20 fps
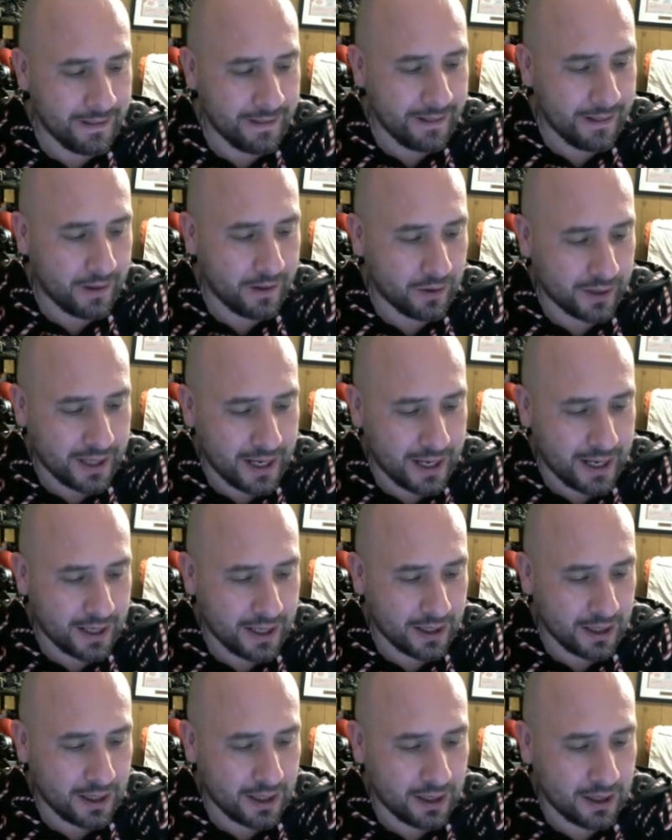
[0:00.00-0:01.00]
Okay.
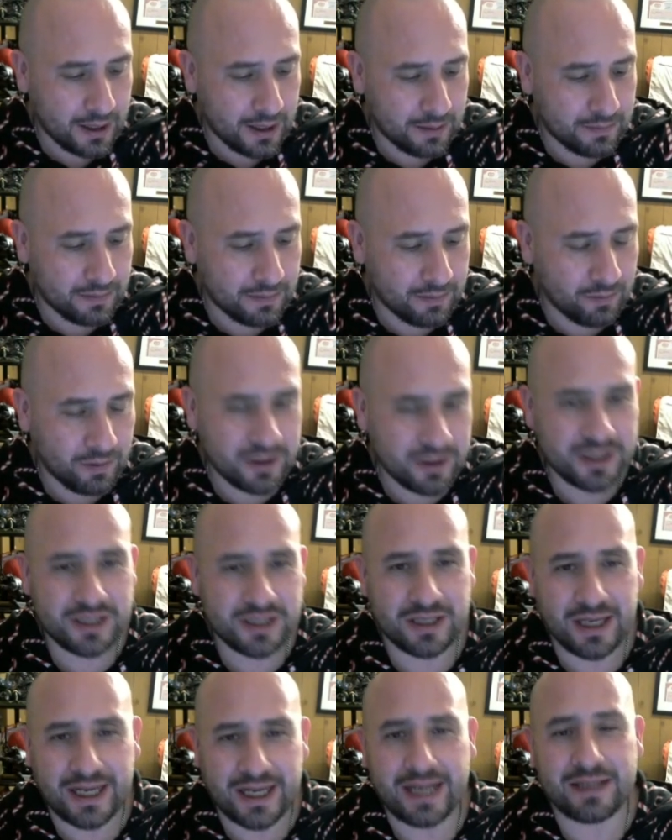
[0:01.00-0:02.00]
Which
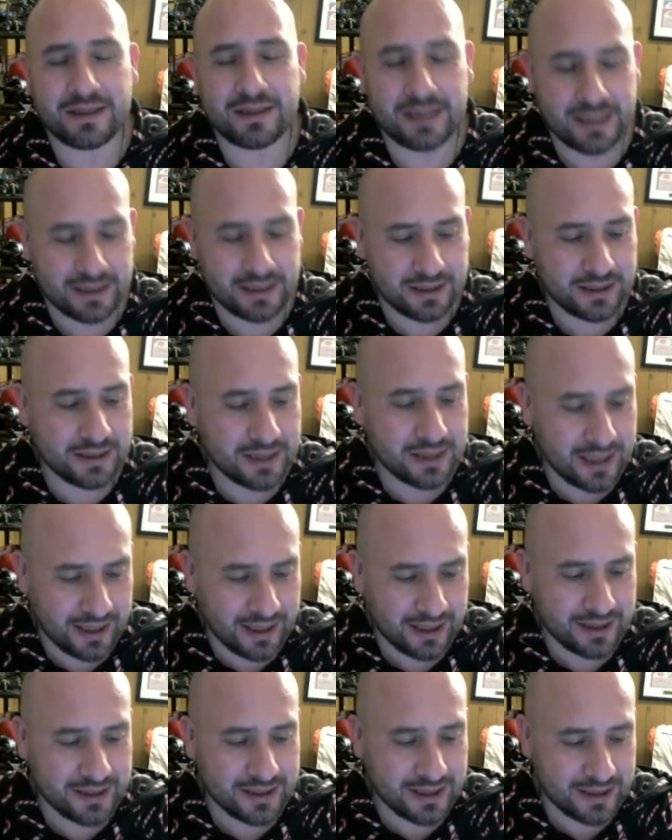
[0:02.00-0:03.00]
again lead to
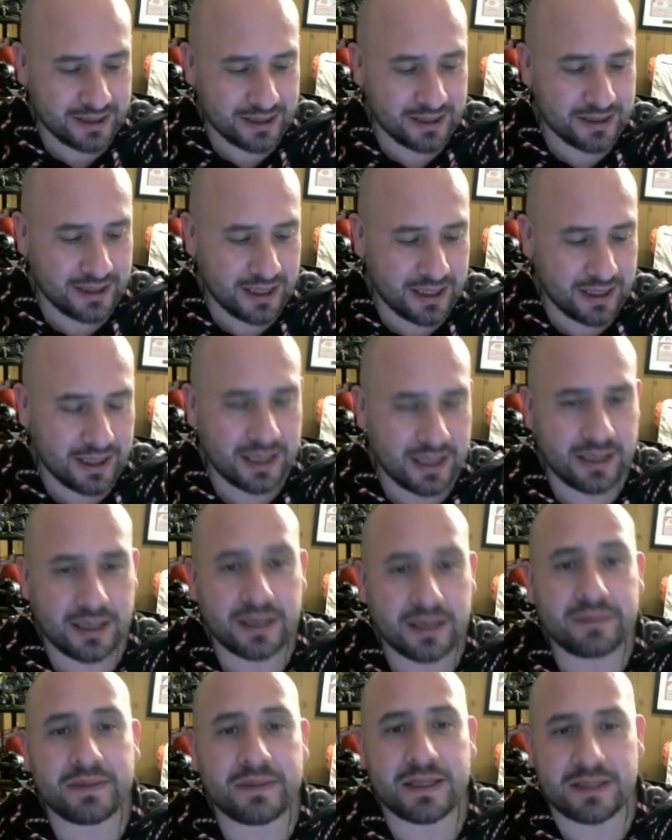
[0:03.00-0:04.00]
inconsistency. And
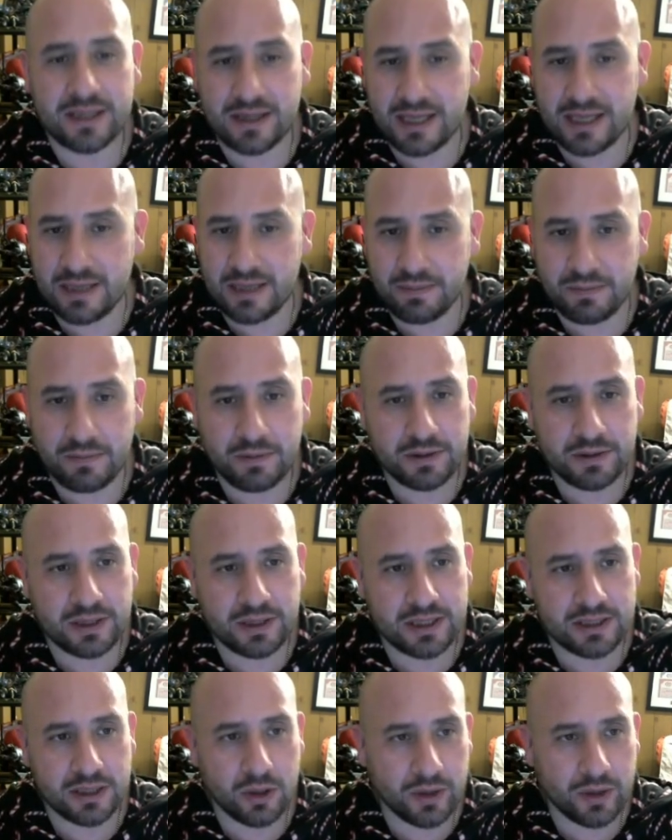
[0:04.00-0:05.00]
that's a theme with
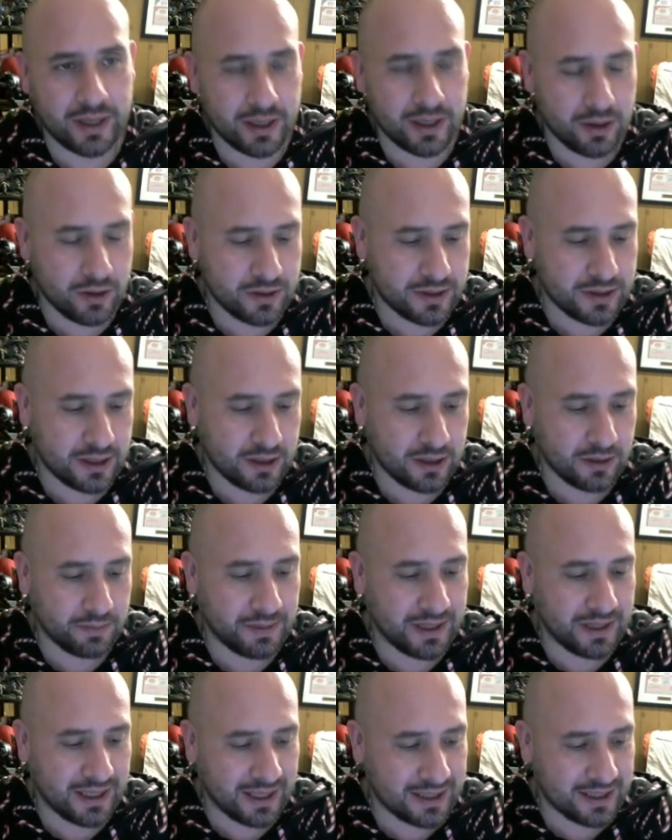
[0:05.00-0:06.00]
these lower heroes. They're a
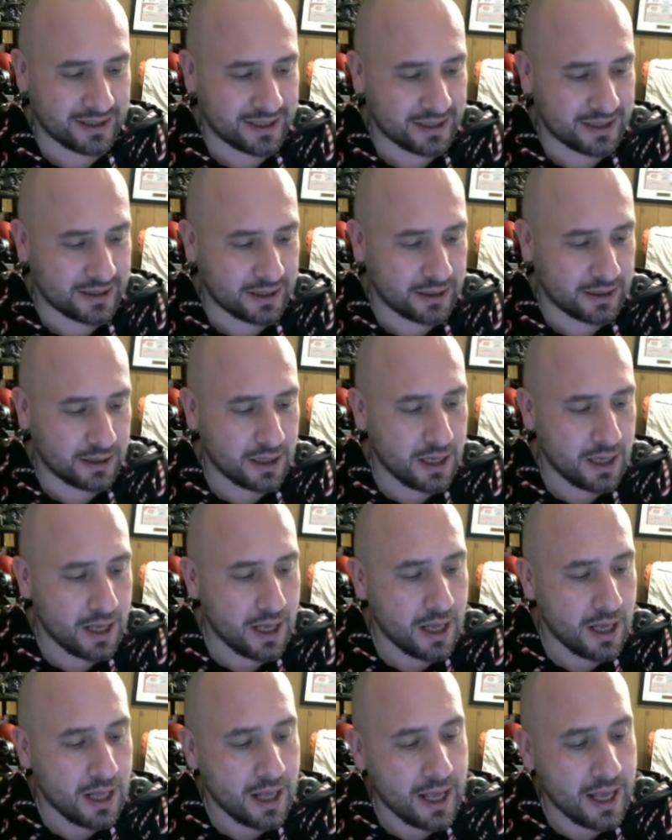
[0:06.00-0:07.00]
bit inconsistent.
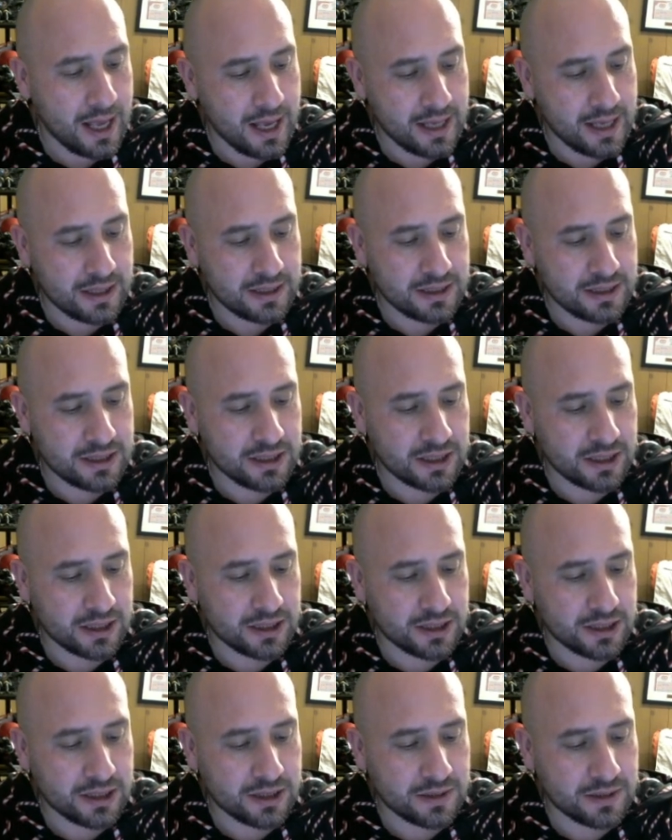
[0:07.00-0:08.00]
And,
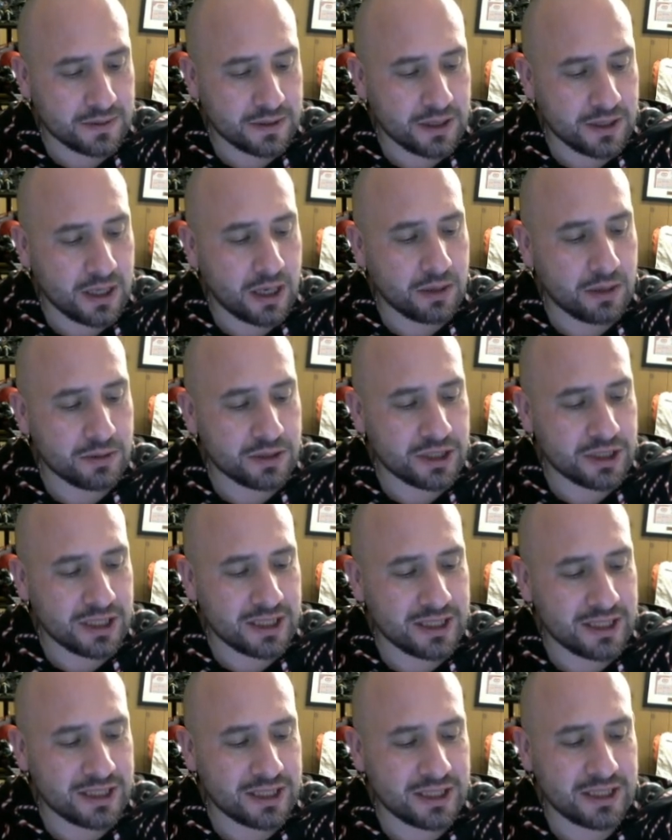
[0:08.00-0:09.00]

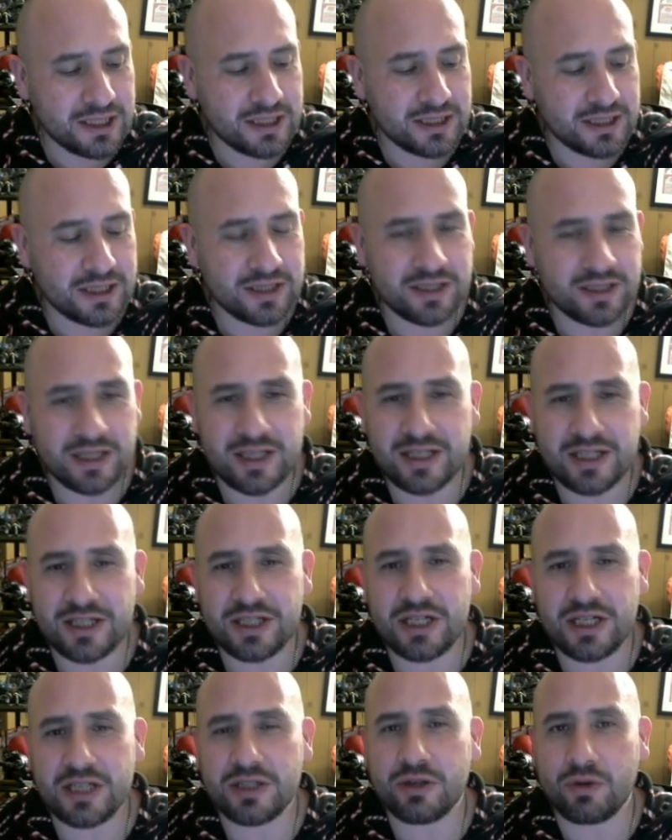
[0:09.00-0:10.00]
she there's nothing that
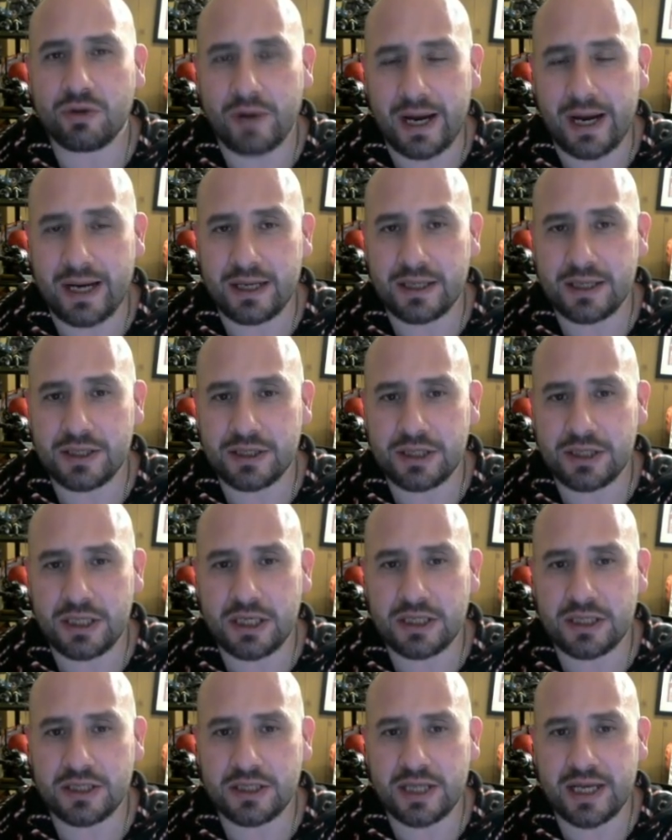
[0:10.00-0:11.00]
she does great. She
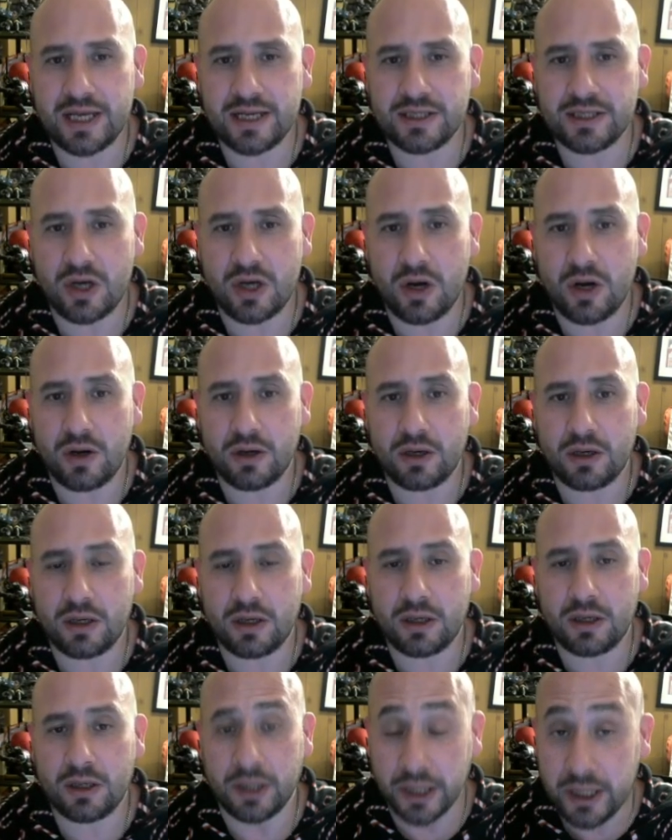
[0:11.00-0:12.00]
does things
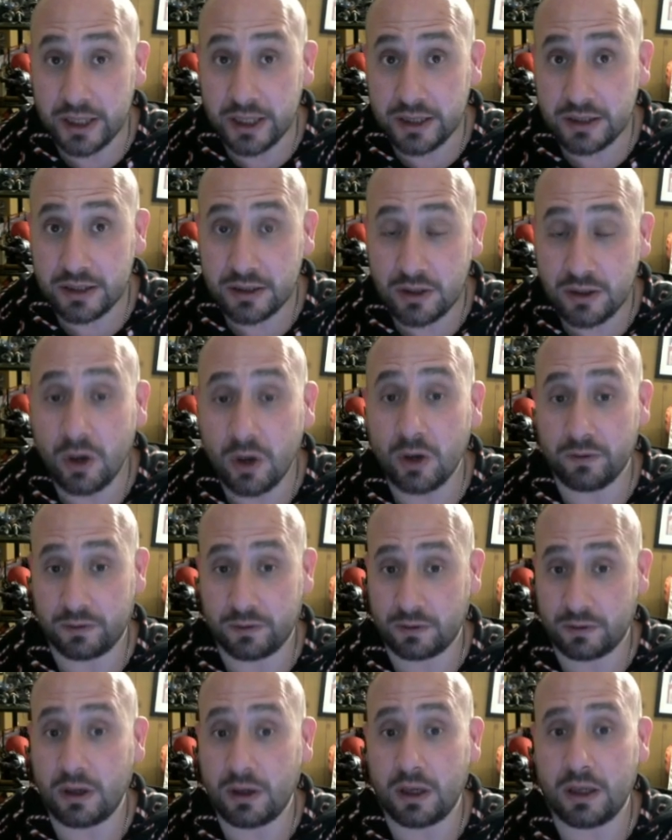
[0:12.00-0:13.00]
good
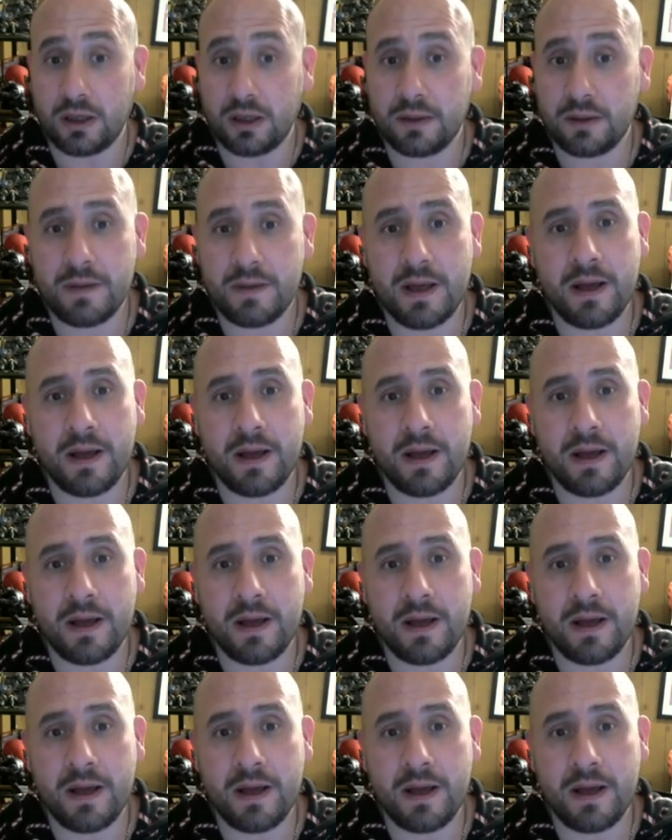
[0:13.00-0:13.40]
overall.